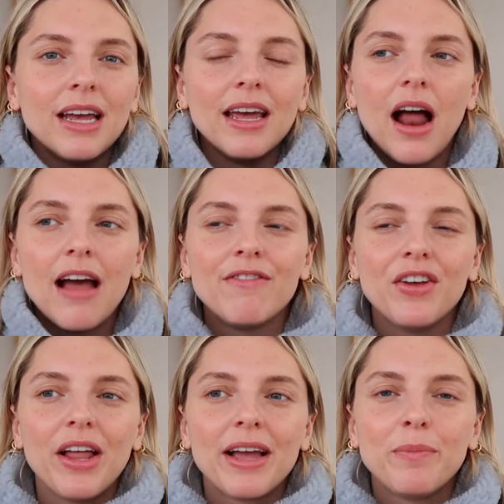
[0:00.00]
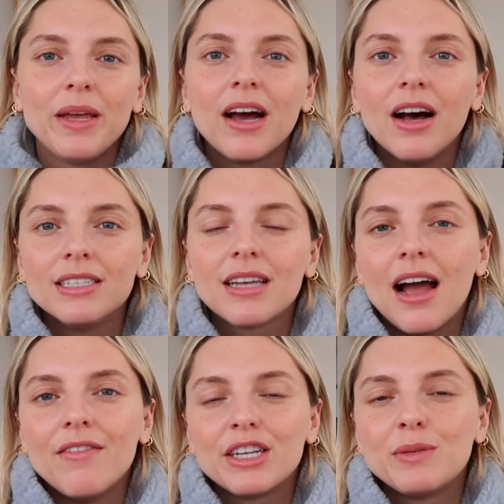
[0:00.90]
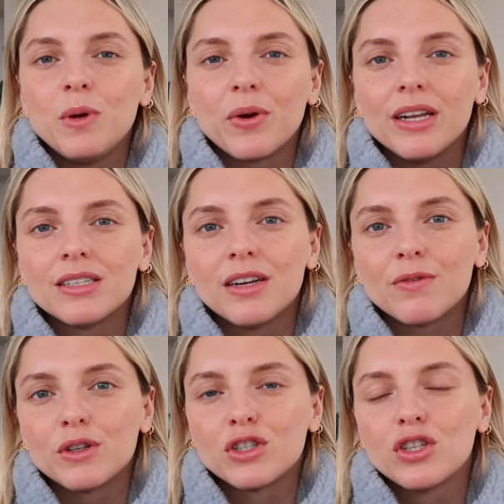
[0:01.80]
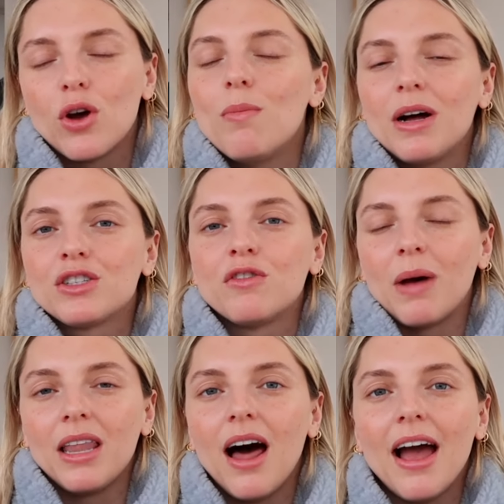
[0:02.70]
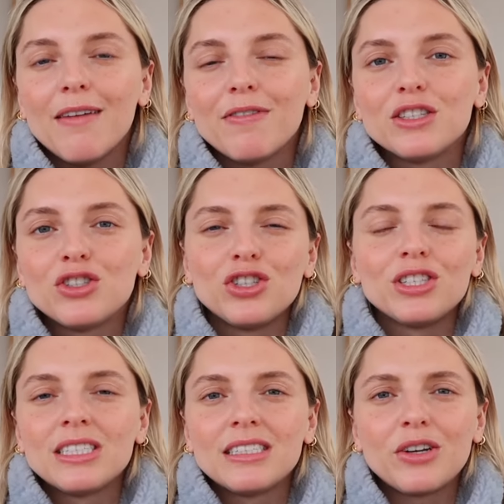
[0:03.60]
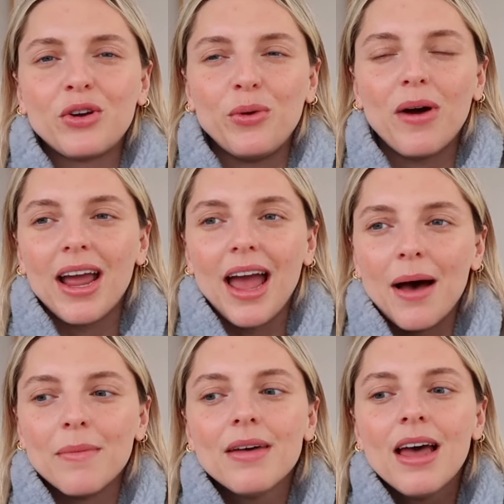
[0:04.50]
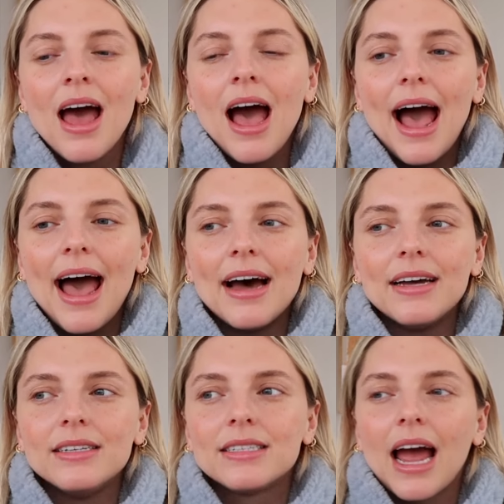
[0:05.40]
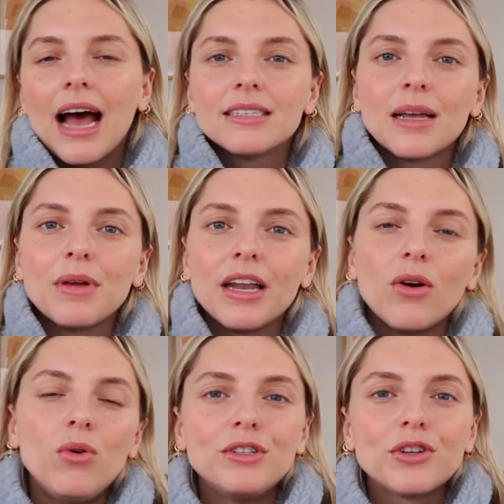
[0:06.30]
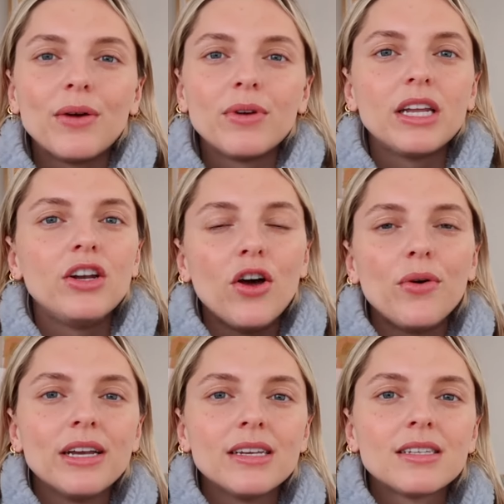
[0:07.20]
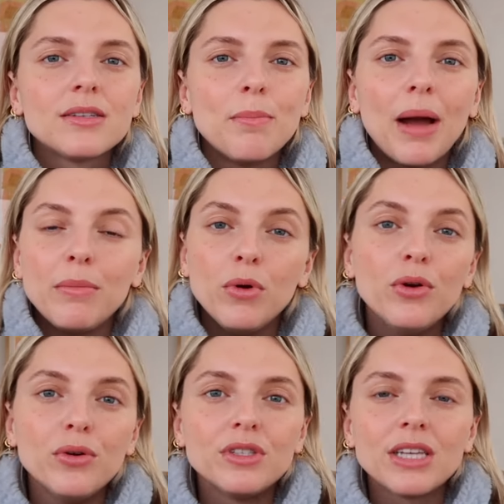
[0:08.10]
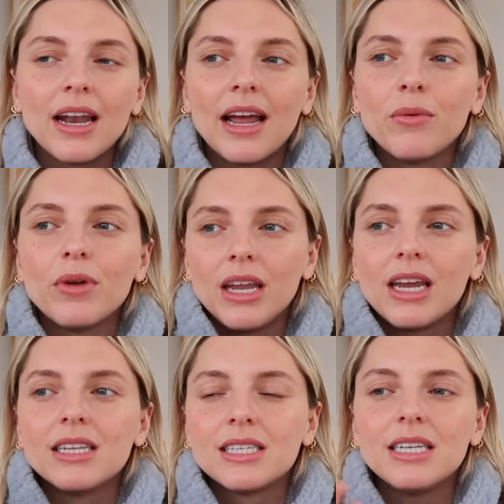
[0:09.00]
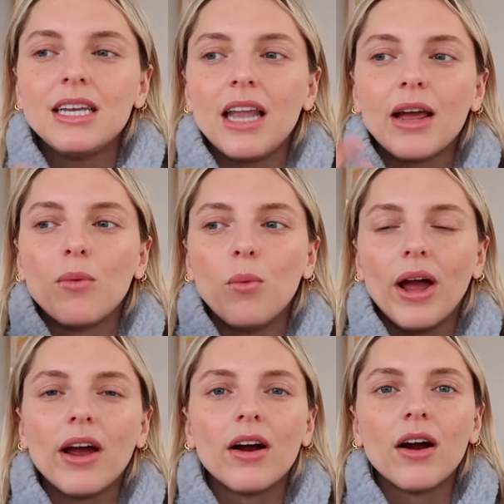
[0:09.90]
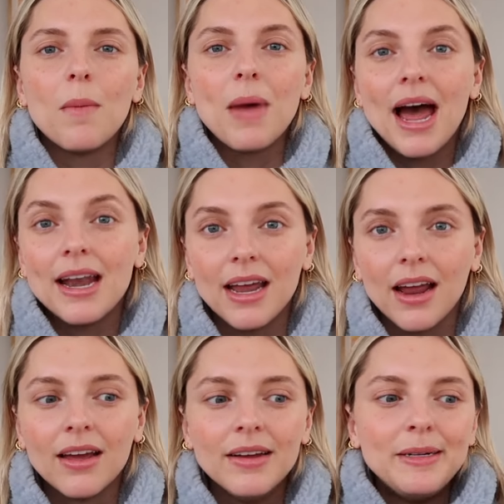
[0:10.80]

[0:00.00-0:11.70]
it. I feel like because I've experienced it for so much of my life, it's just who I am. And as I'm getting older, I really notice my moods and I really can see like where I'm heading